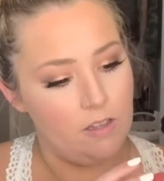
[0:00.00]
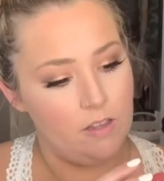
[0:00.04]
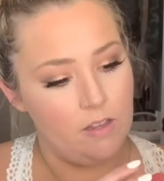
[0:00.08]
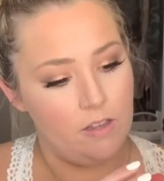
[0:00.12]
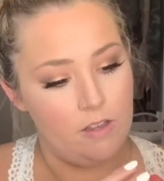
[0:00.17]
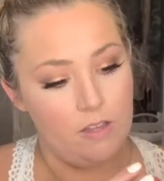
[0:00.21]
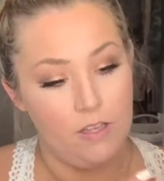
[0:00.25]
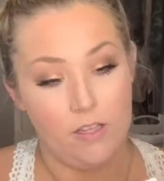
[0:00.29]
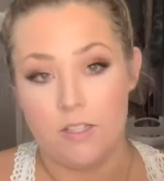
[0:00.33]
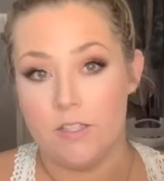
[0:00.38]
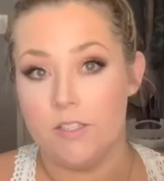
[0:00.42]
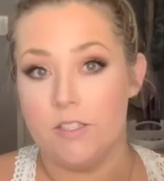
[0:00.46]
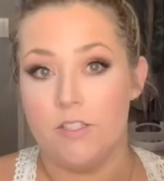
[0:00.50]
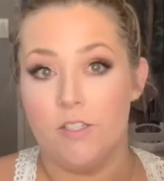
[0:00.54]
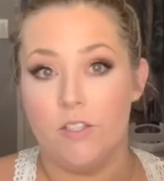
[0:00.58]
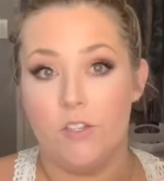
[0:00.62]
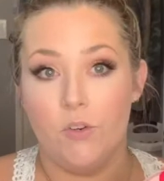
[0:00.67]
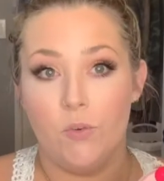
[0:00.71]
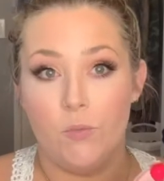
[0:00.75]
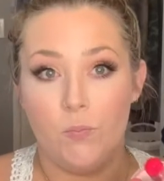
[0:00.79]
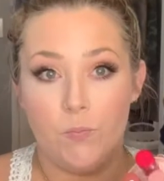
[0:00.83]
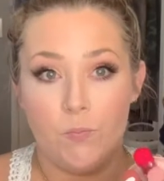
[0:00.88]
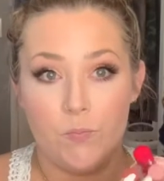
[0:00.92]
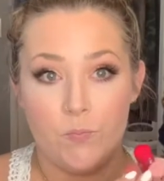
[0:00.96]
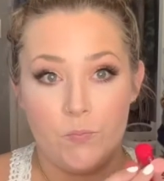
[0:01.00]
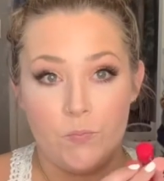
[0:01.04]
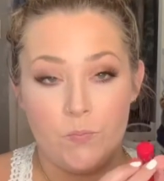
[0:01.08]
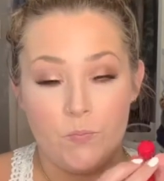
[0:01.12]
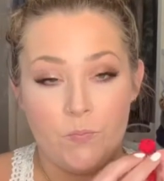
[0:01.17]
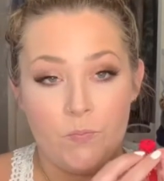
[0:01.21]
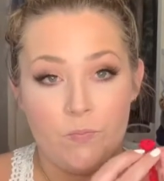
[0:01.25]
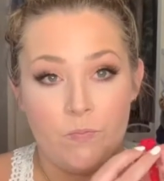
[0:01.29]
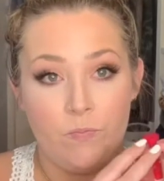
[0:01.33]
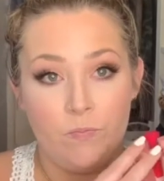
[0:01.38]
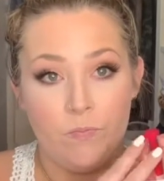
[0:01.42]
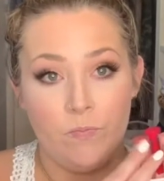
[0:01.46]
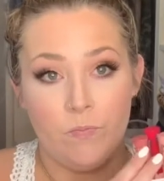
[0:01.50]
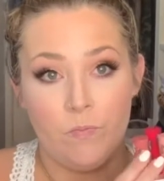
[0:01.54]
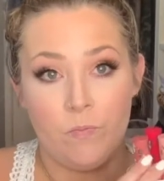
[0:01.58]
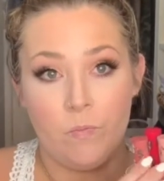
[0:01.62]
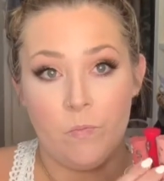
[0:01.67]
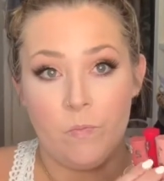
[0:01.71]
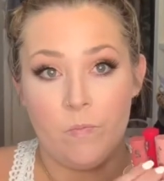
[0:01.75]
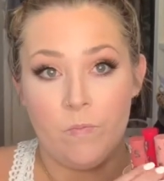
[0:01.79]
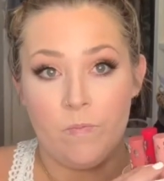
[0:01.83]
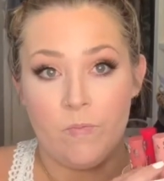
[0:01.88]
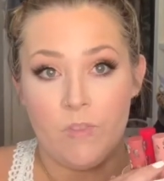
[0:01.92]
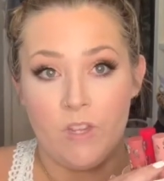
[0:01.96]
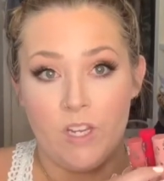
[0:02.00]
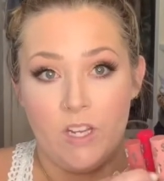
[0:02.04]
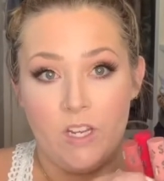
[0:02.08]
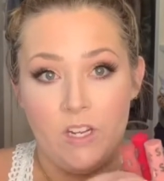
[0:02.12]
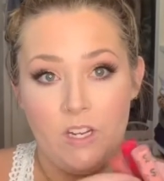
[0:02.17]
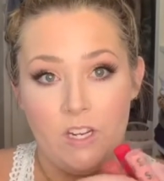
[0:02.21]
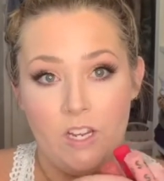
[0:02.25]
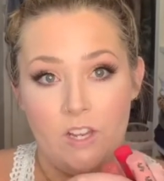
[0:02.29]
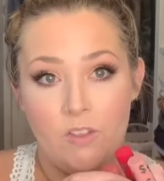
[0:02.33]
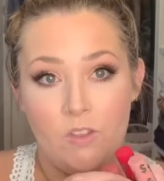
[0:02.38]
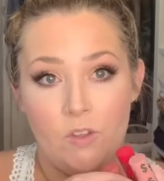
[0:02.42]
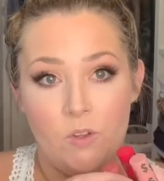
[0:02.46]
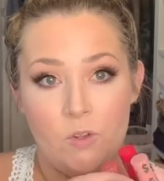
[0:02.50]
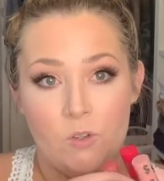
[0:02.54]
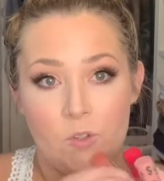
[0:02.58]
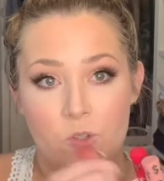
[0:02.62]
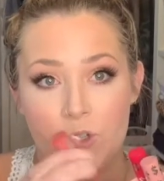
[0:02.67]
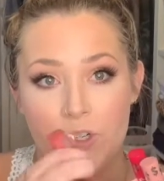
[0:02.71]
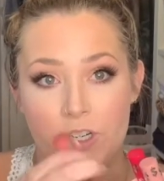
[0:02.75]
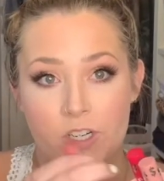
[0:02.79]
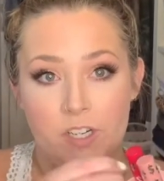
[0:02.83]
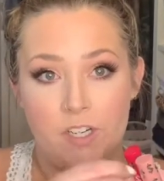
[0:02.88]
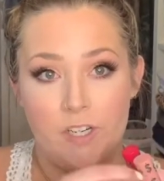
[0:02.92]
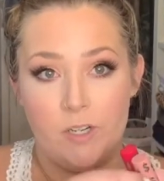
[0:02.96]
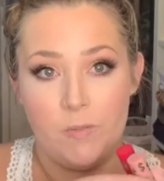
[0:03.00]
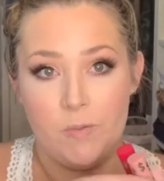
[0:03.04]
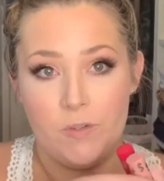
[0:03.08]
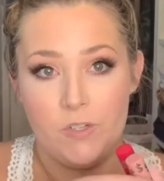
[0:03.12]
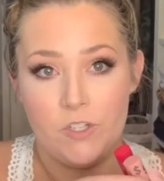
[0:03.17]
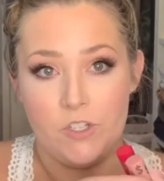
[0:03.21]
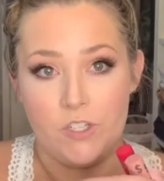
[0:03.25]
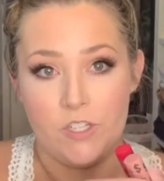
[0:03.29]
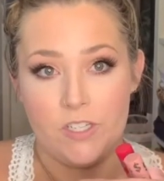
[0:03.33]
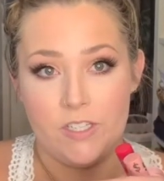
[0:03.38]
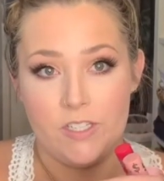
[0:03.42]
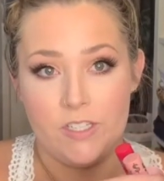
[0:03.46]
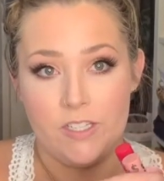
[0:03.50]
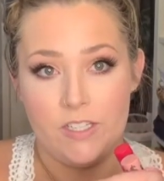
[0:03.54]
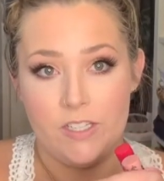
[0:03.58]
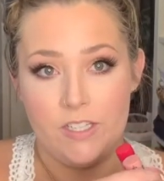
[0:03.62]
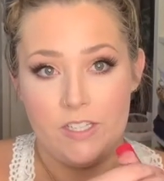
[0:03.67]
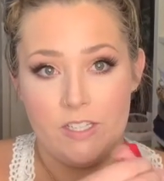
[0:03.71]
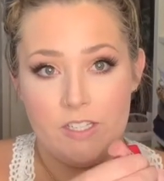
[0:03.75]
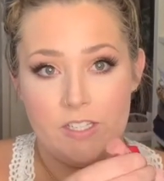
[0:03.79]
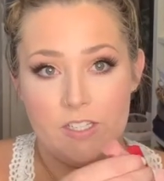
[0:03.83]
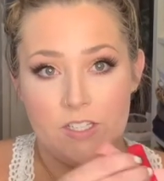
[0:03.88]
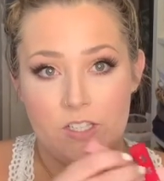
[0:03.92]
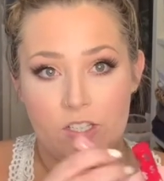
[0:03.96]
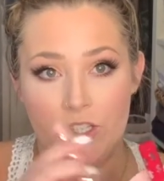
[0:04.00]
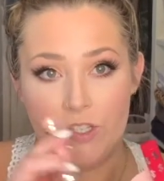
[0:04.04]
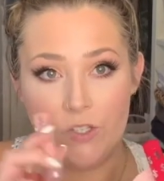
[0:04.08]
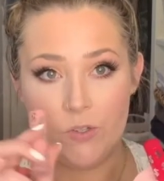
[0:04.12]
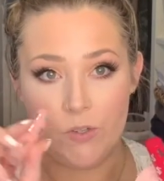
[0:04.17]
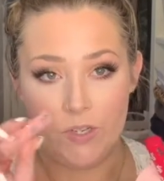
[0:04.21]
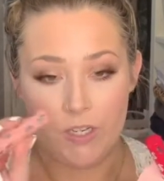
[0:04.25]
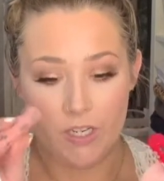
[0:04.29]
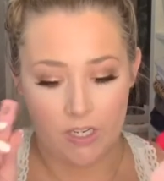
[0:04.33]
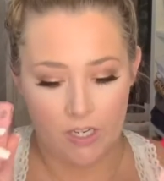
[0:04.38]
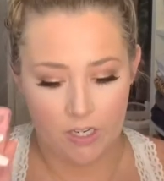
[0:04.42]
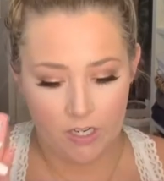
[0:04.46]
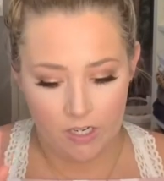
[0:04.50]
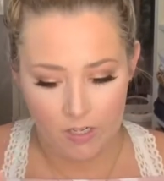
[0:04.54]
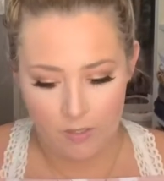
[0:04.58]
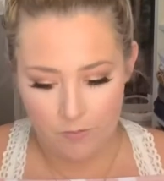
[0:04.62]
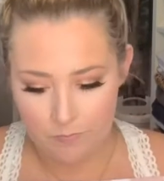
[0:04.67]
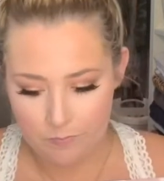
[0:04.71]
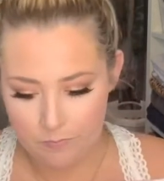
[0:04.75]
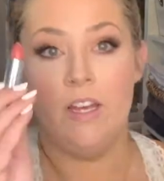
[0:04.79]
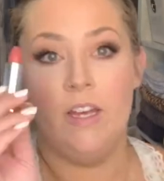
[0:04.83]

these two. Not the whole trio, but just these two here.